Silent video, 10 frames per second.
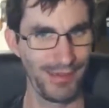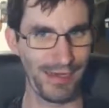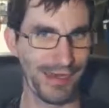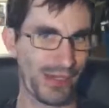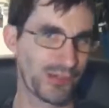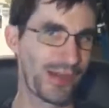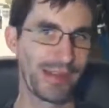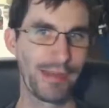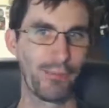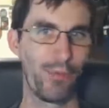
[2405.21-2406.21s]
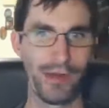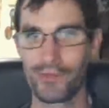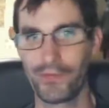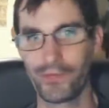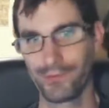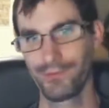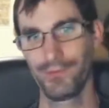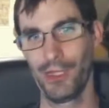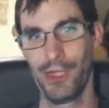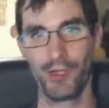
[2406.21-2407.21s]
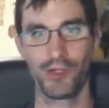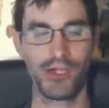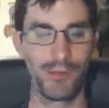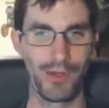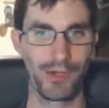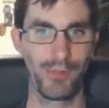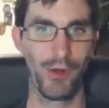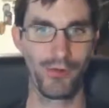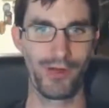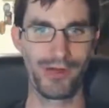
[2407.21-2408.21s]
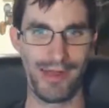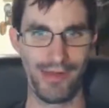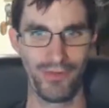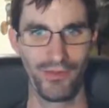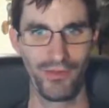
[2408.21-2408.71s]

and try to get points. And you try to beat your opponent while you're at it.